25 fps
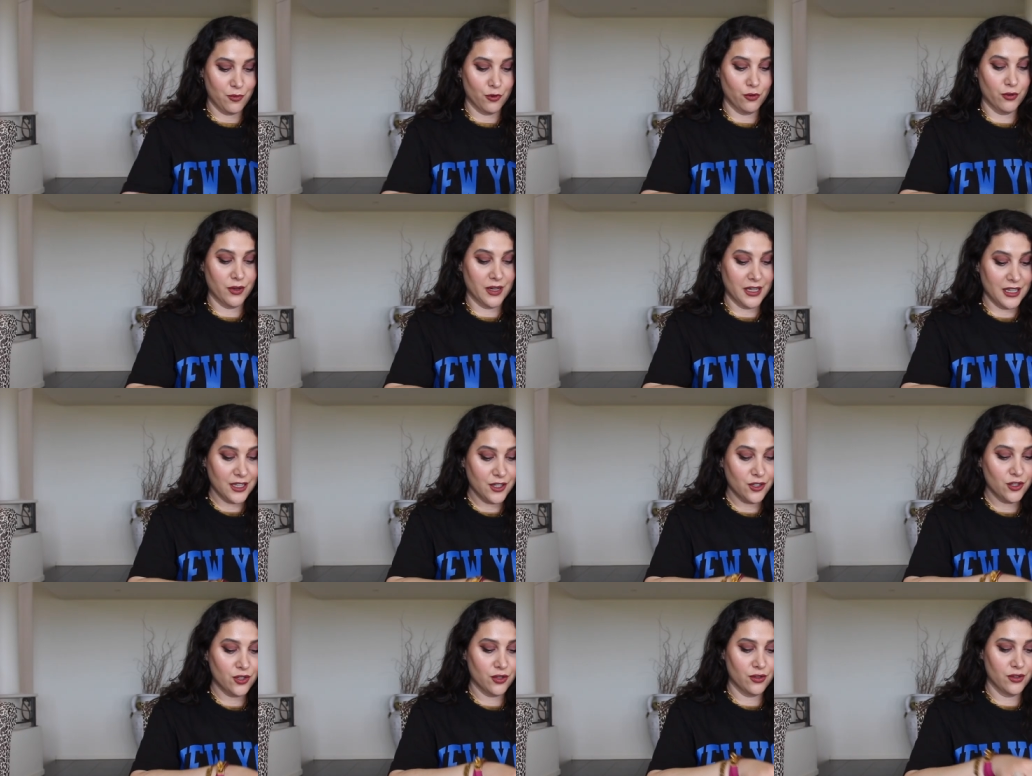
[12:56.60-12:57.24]
bought
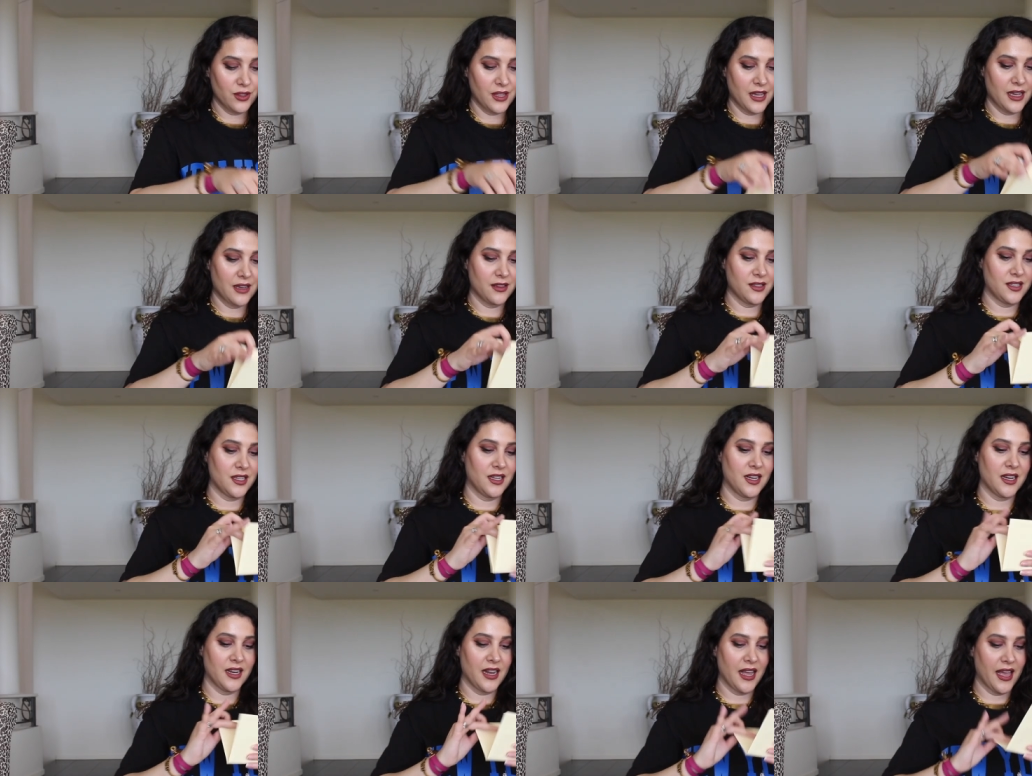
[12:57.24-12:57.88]
in
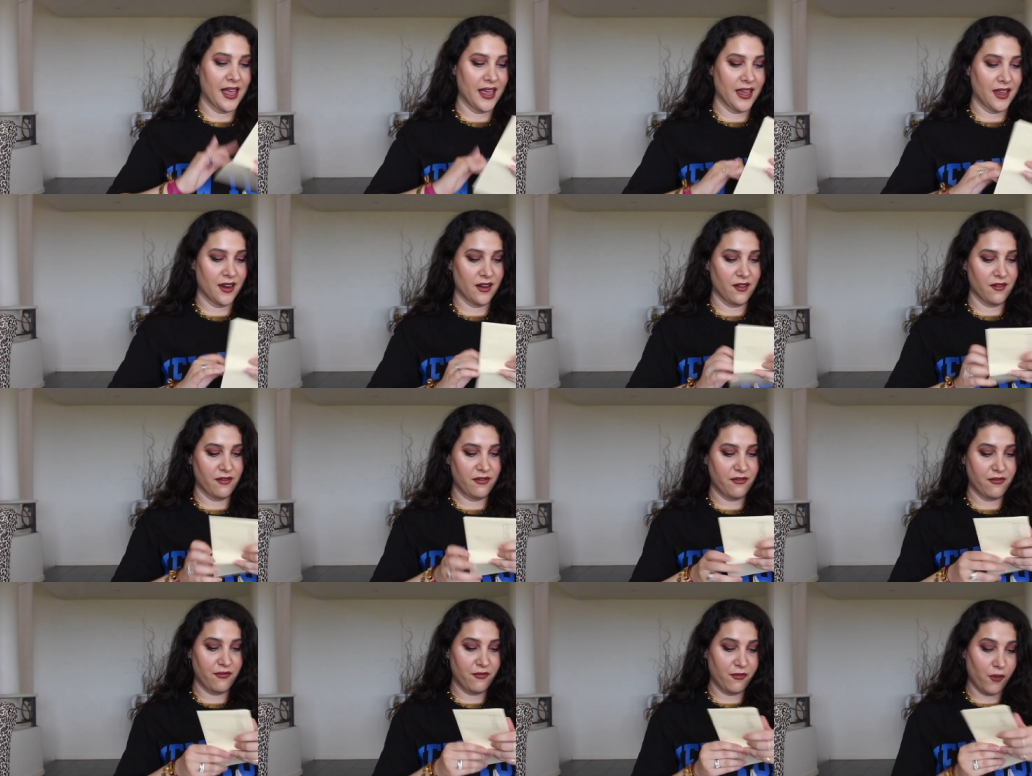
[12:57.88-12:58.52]
2008
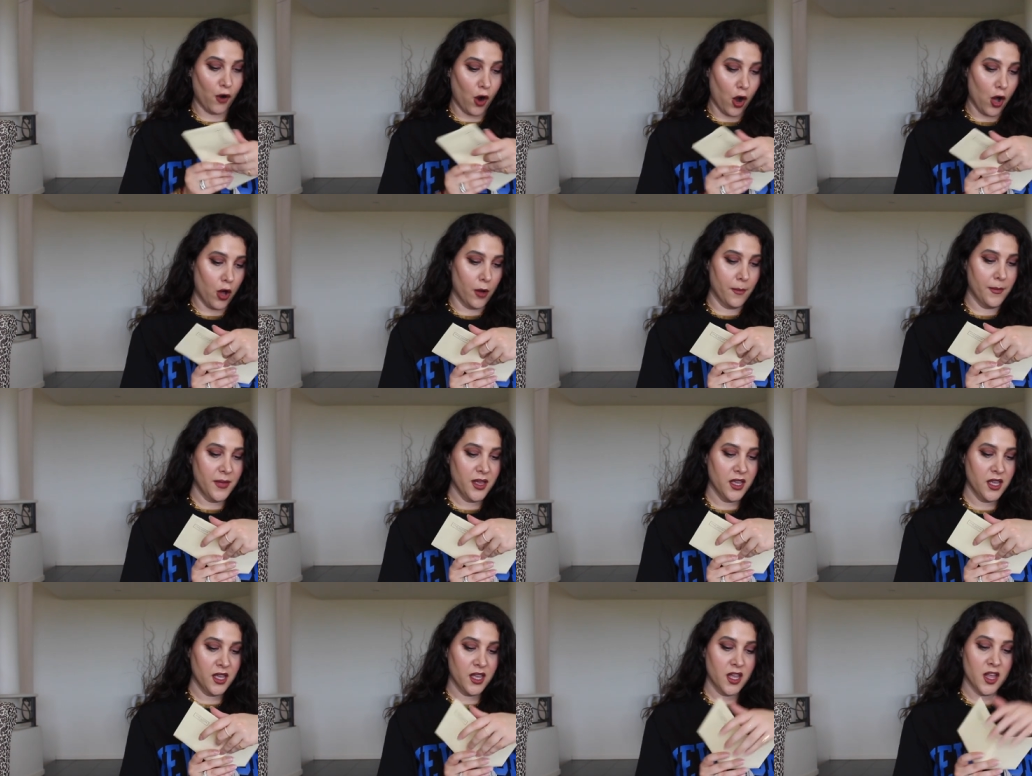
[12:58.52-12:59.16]

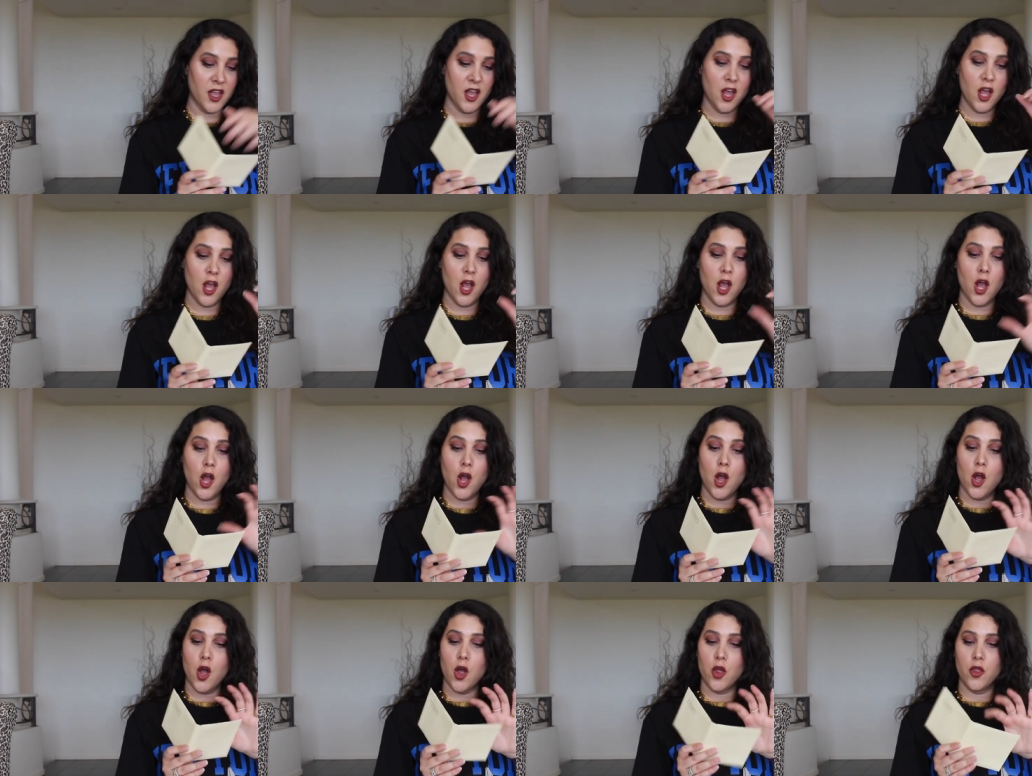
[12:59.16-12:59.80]
from
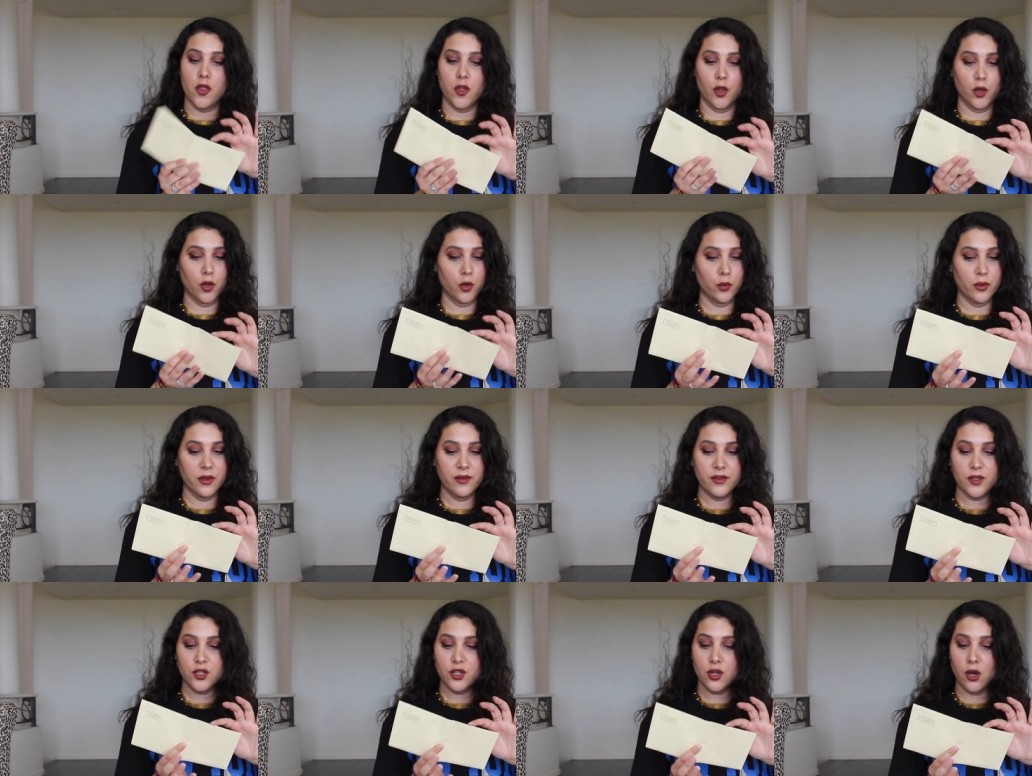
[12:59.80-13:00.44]

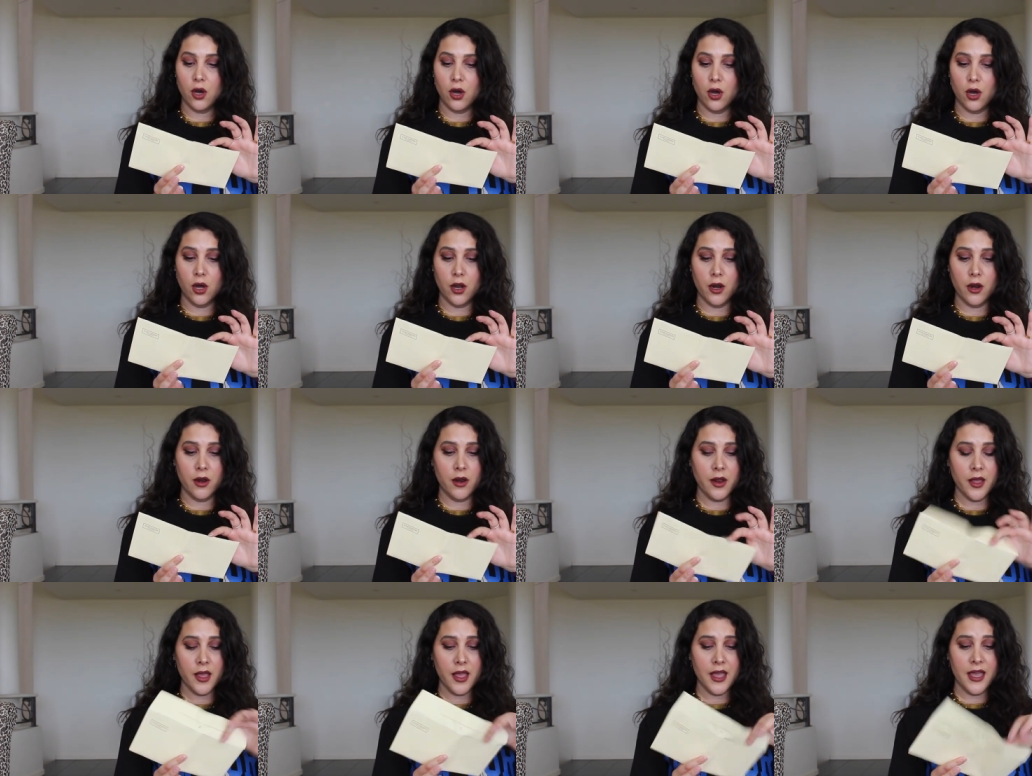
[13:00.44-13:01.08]
Louis
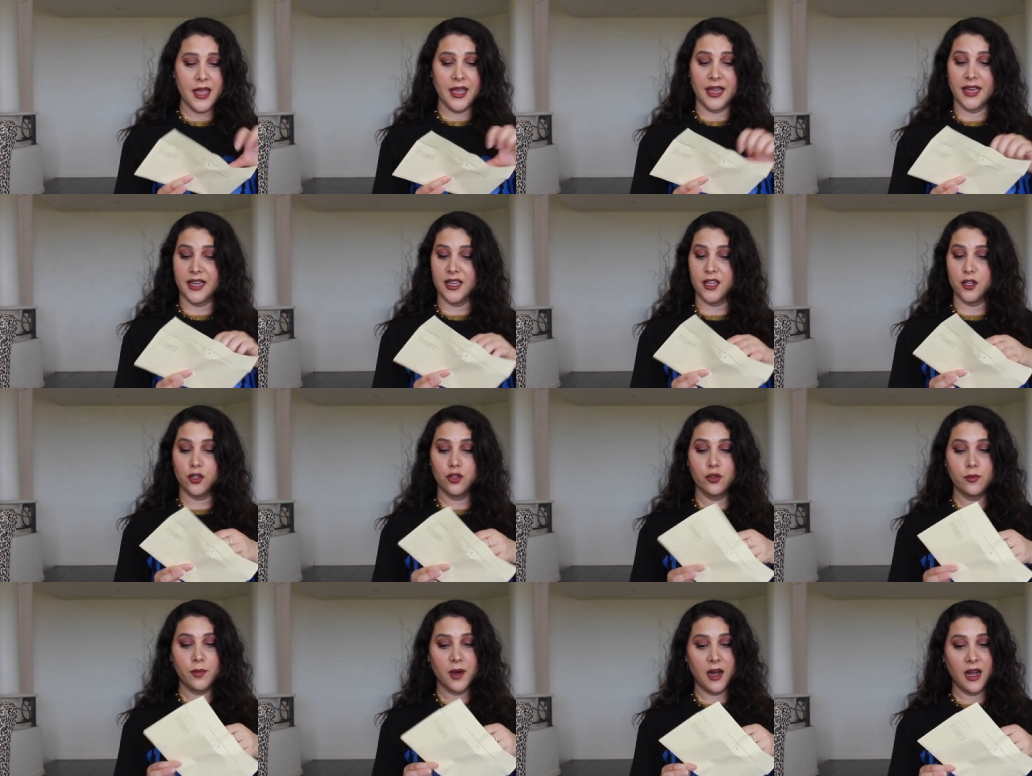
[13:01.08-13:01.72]
Vuitton
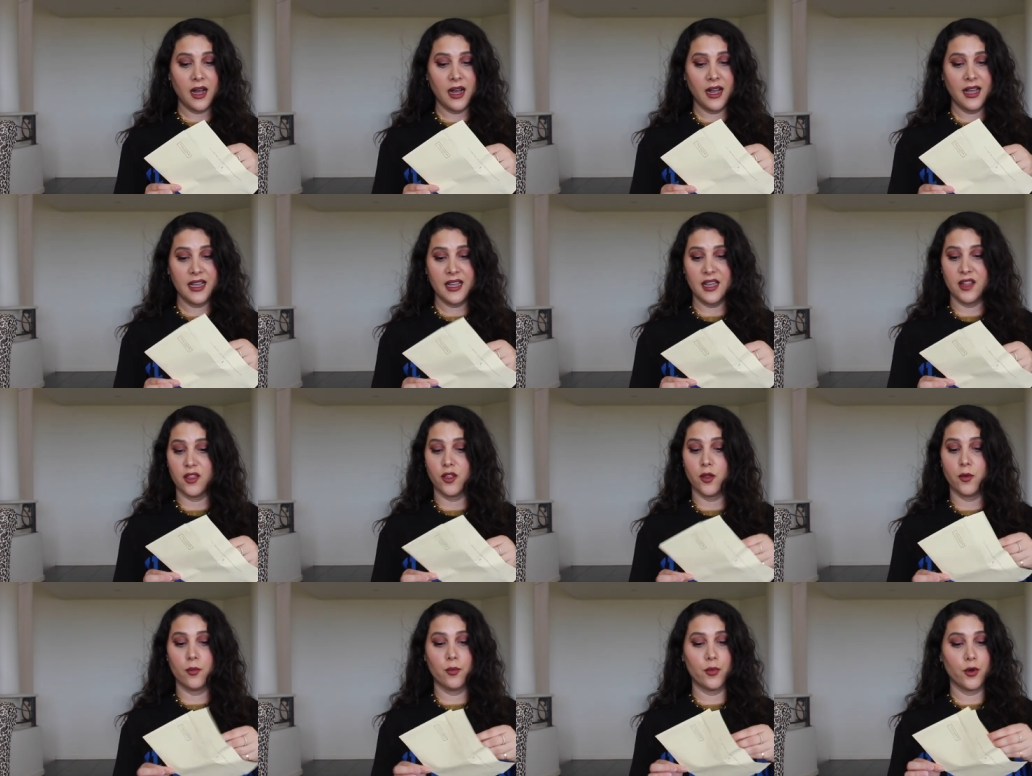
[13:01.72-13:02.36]
in Dubai in
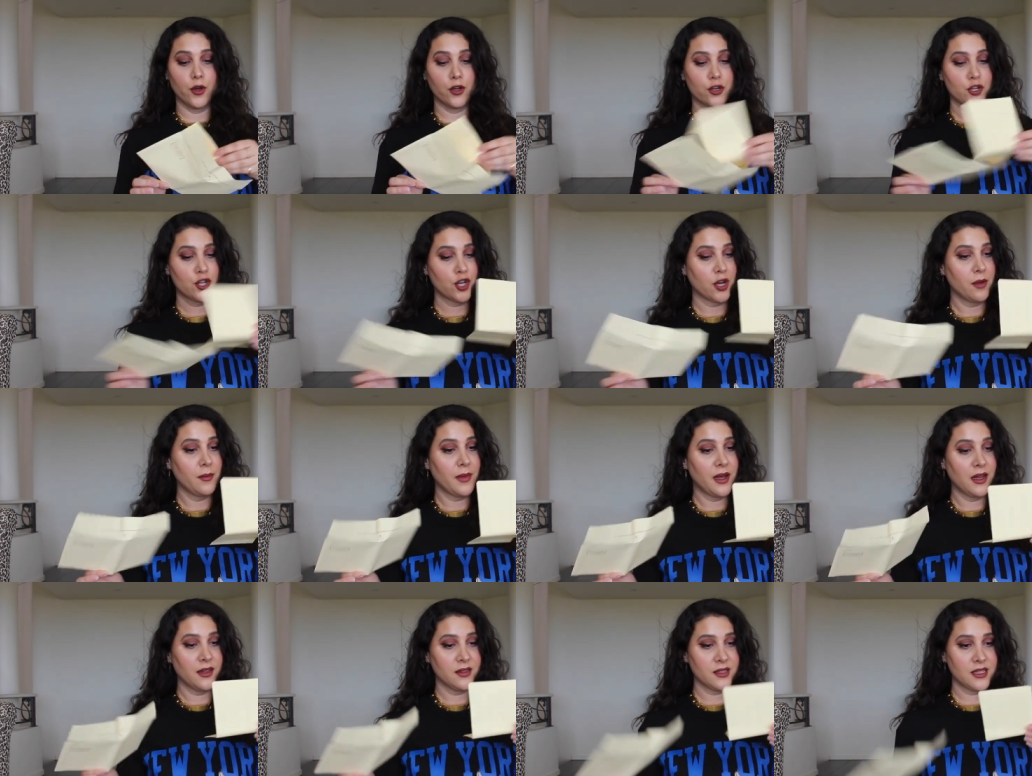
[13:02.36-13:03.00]
the
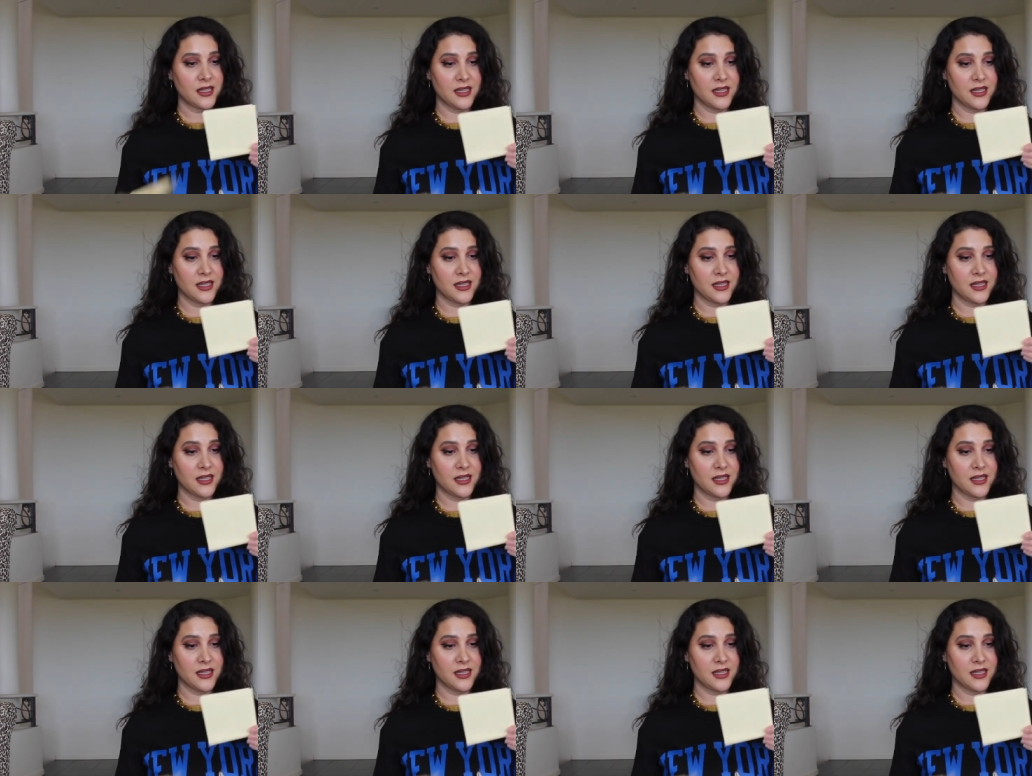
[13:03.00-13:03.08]
BurJuman